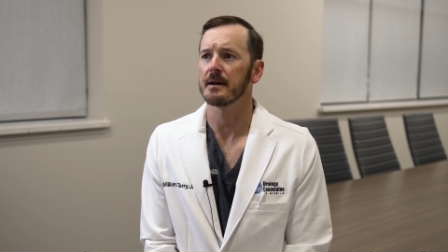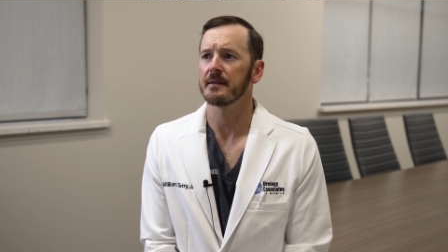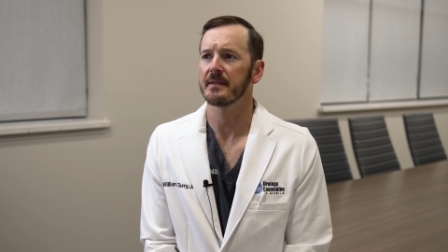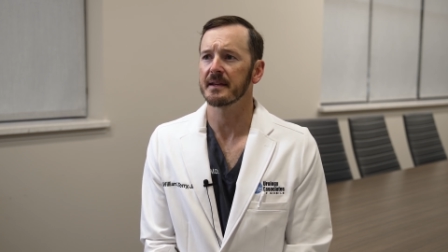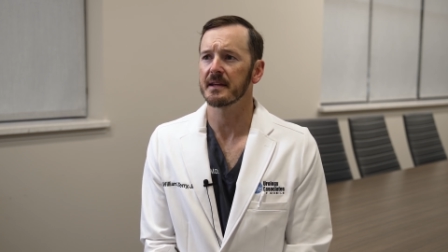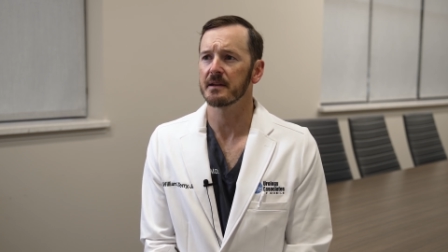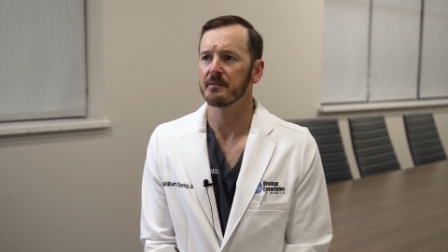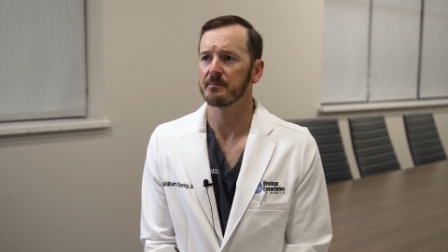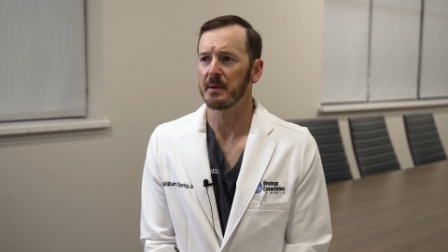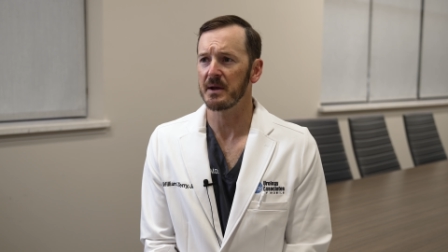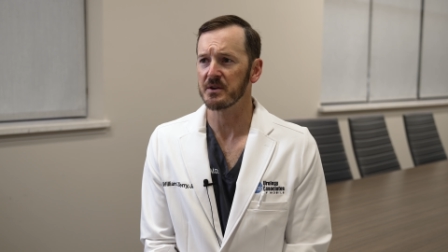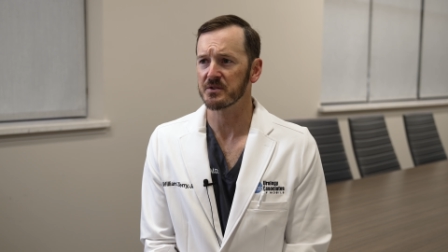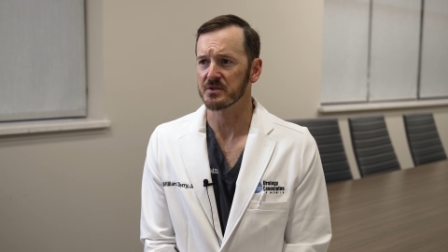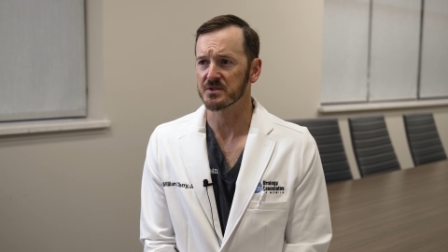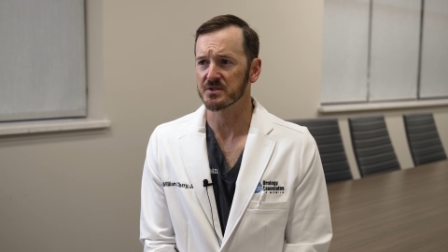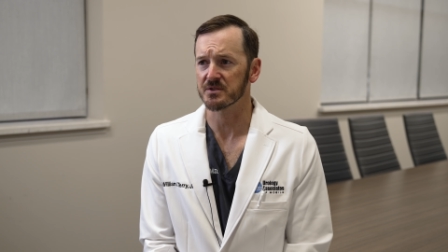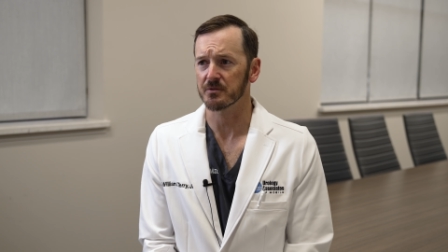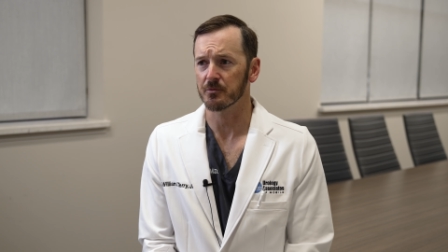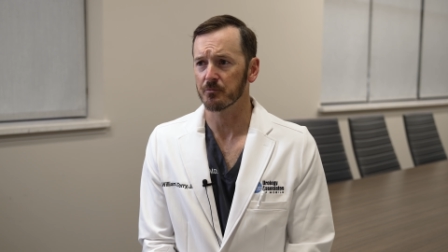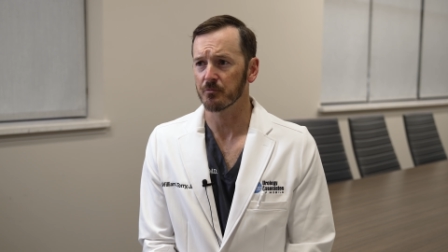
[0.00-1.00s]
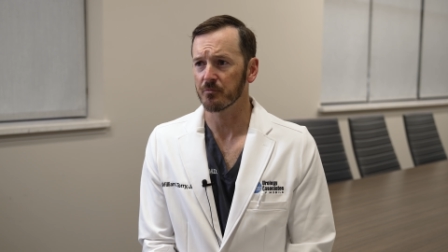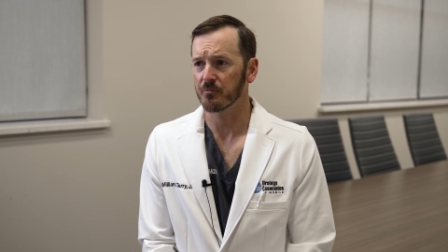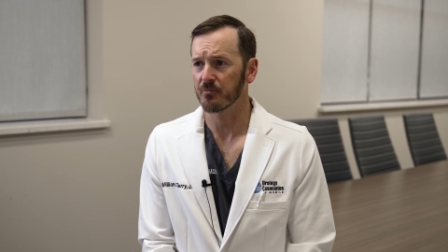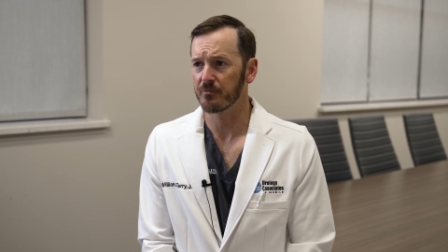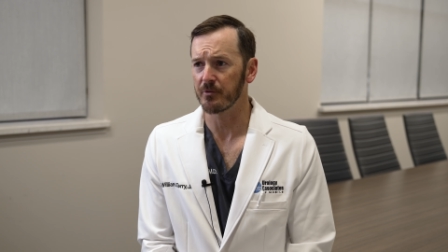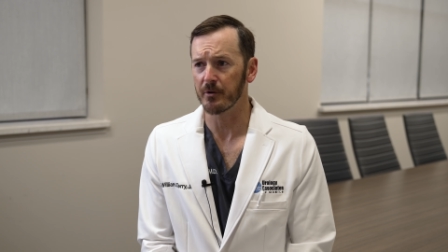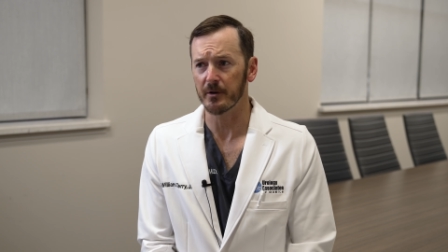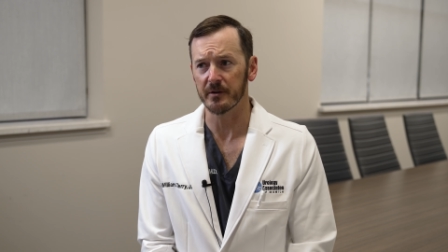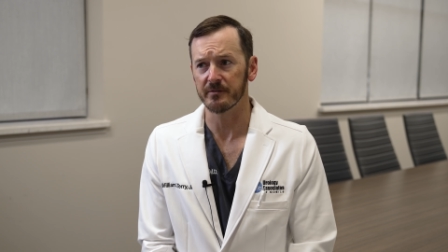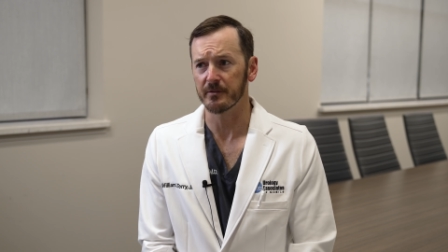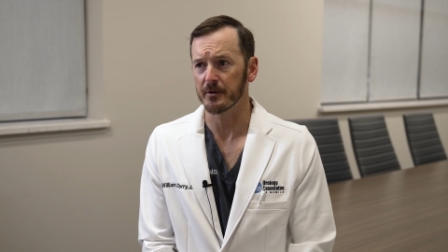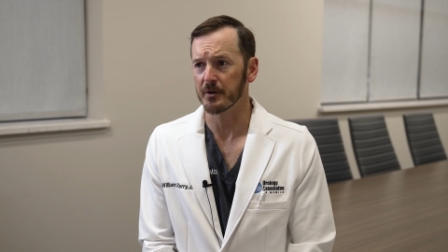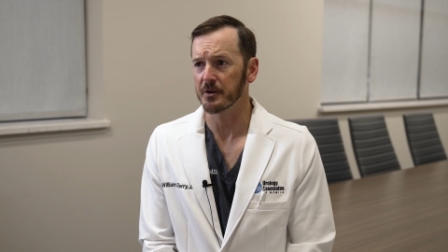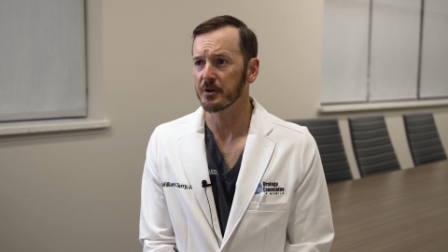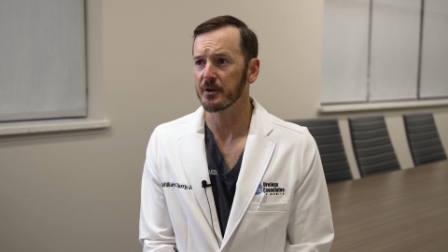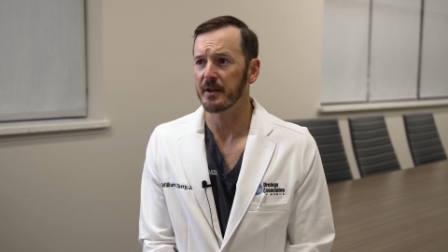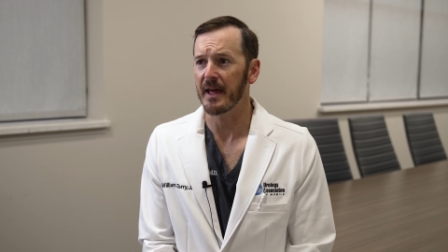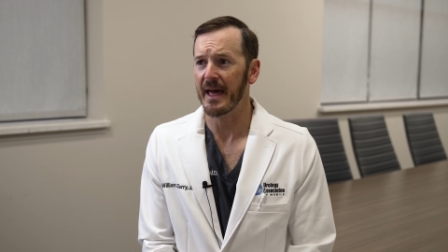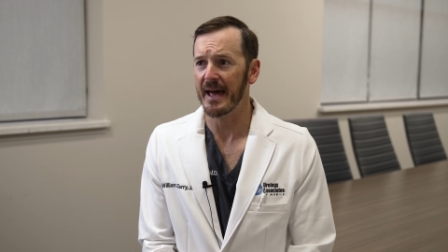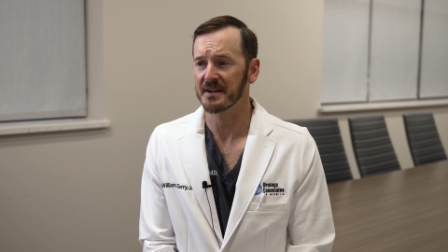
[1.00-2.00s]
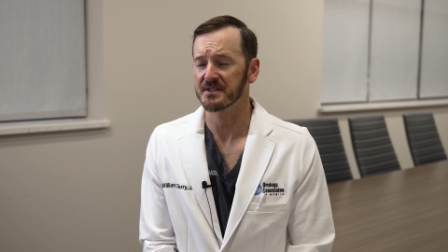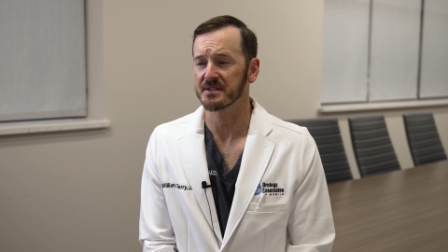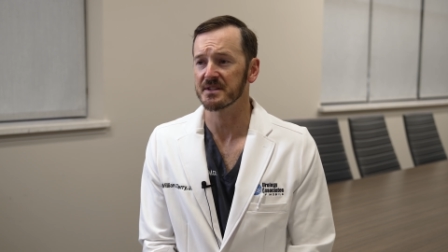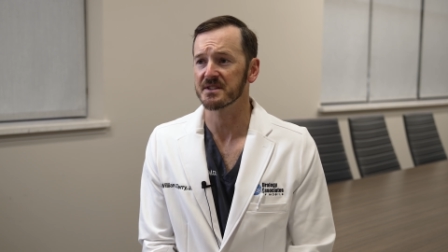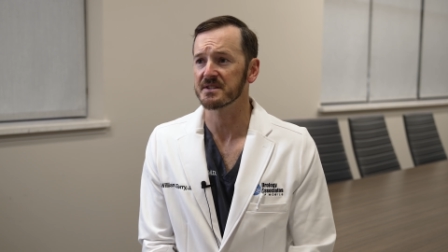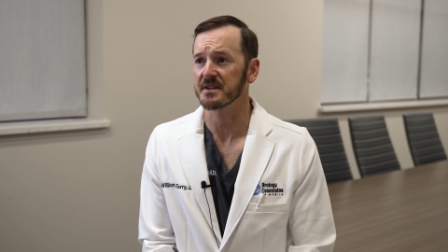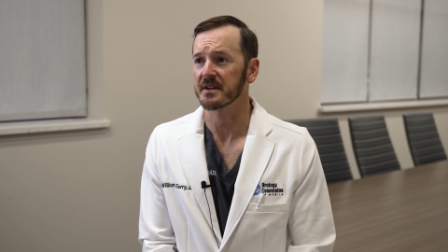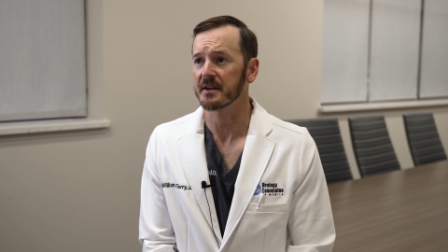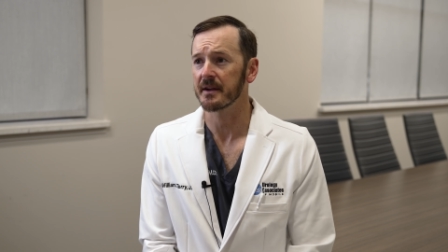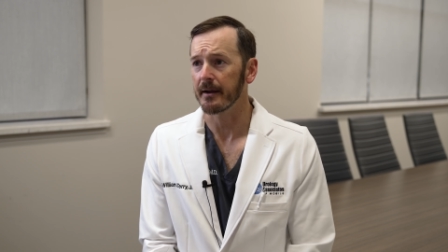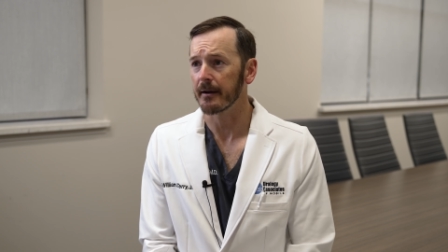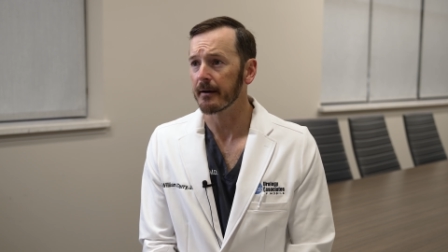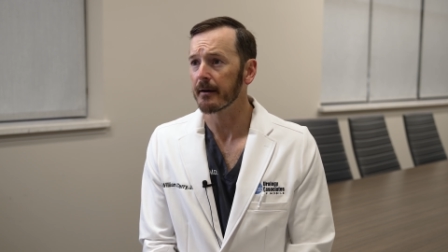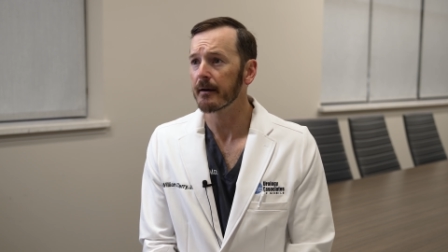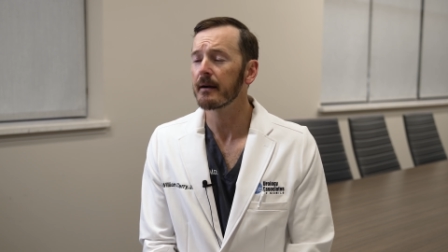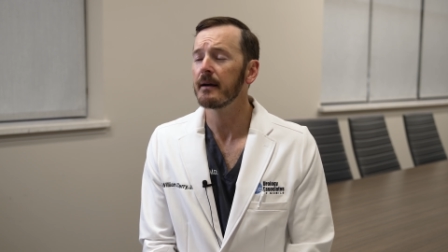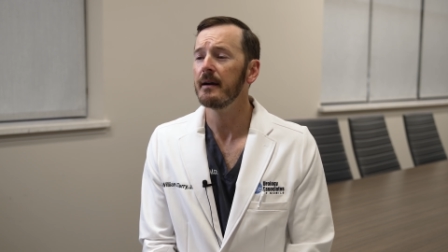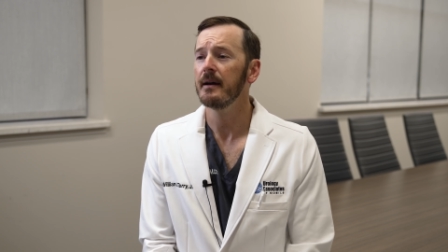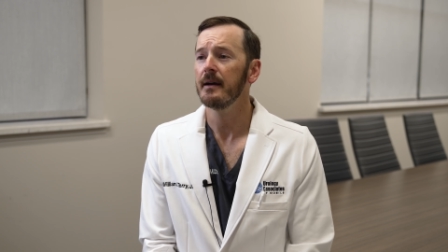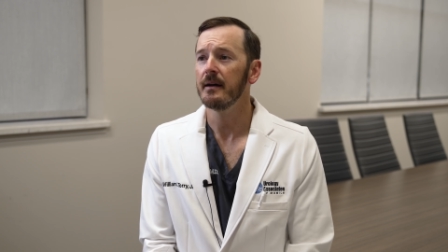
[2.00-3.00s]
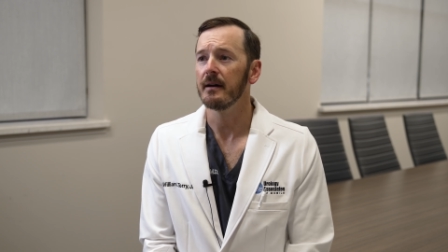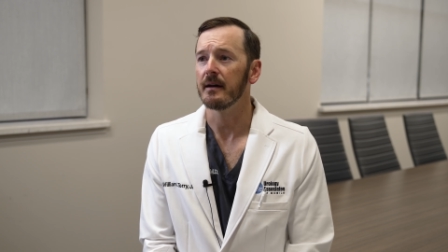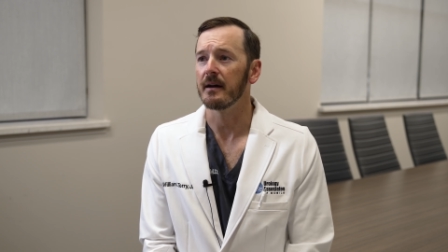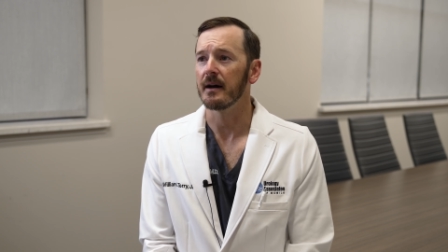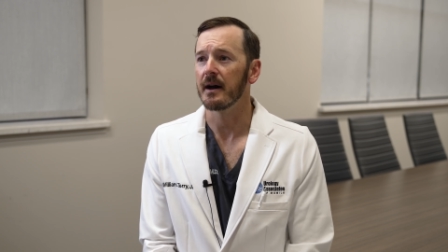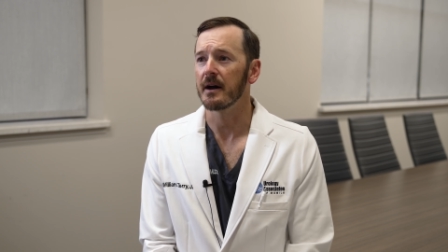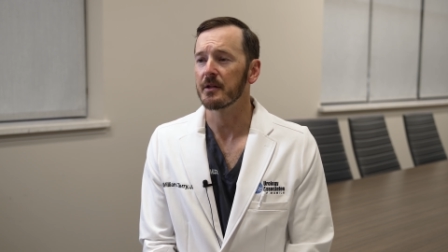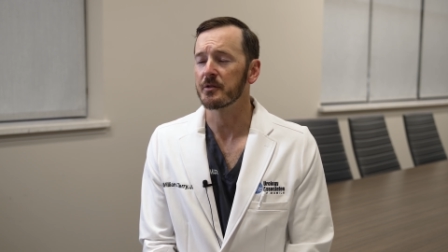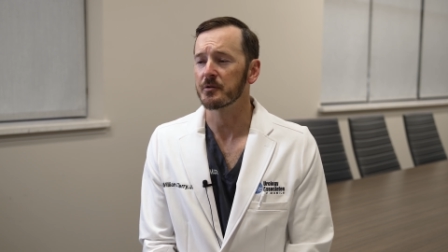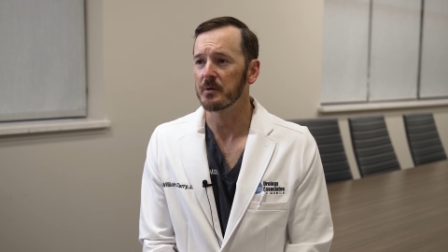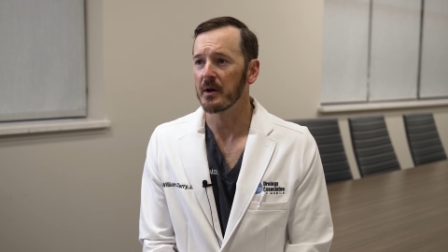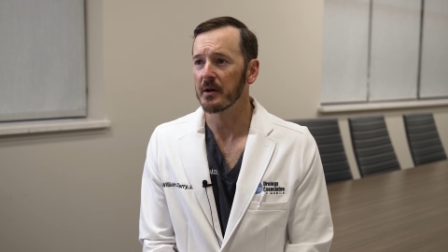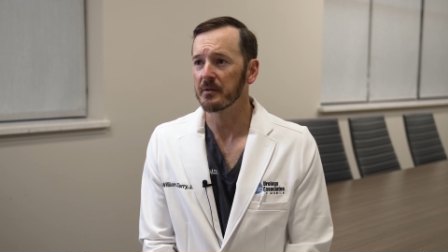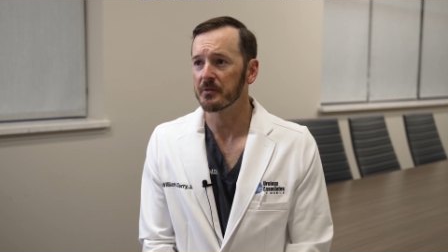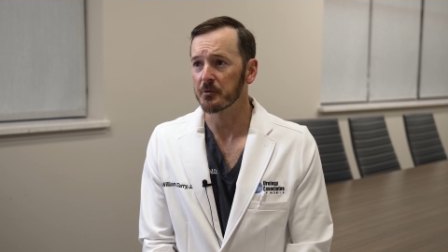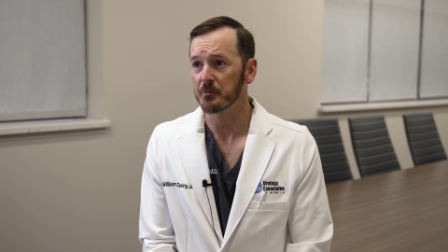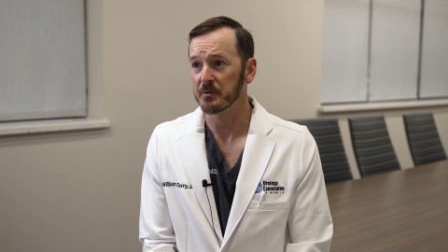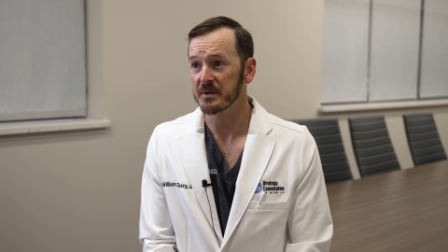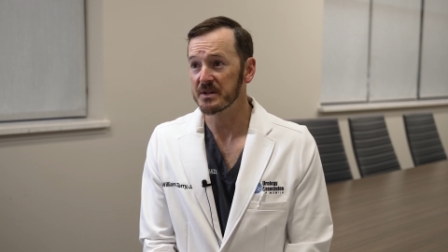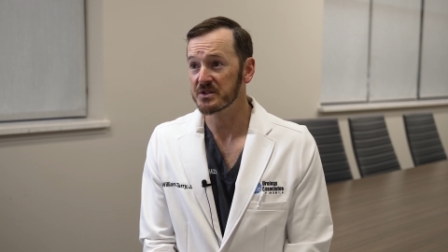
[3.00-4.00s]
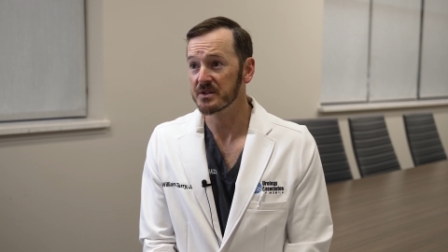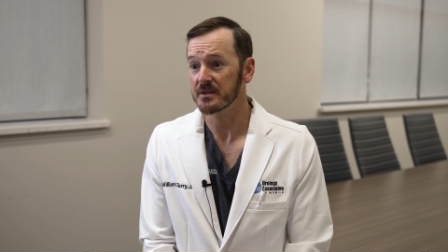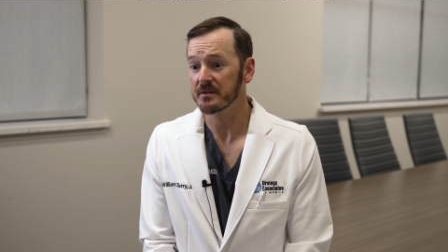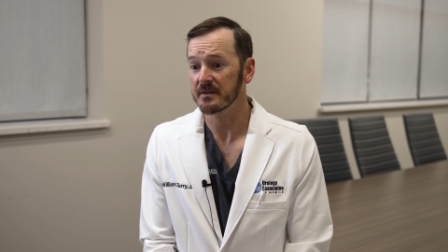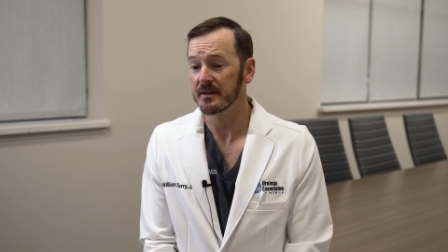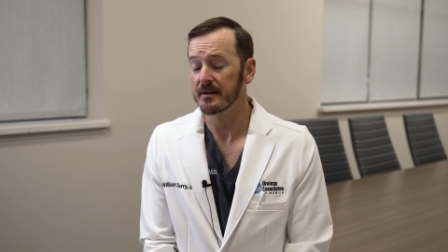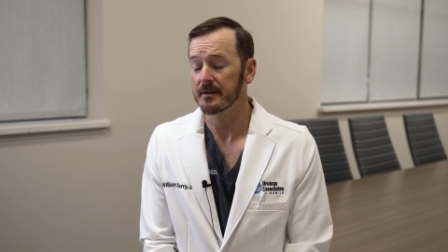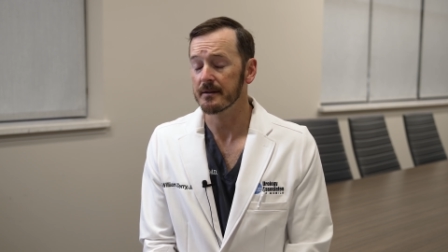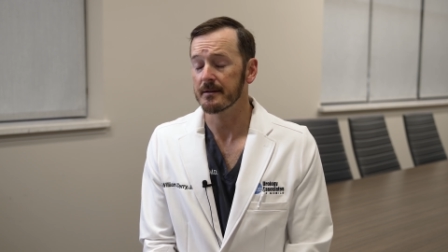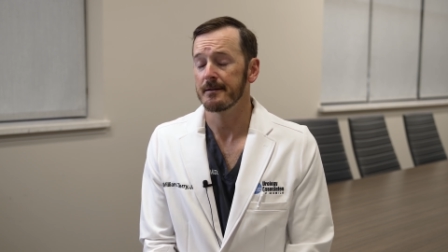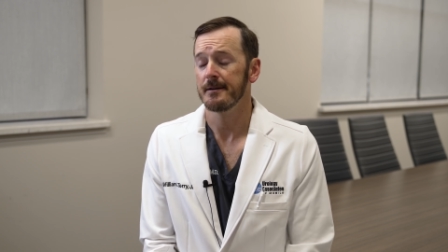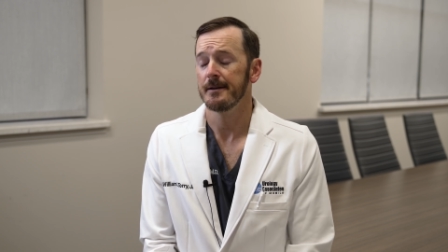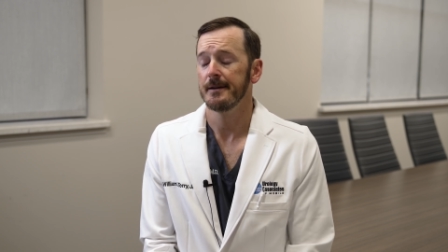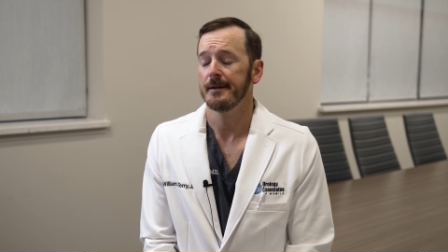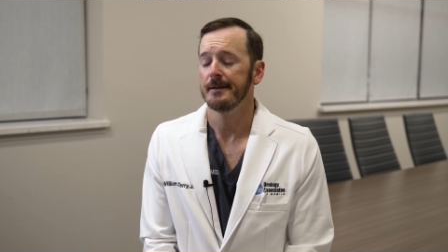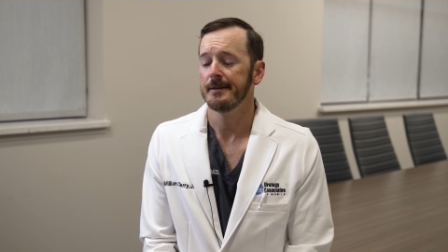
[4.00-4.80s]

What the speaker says: They give patients very, very good access to care throughout the region here.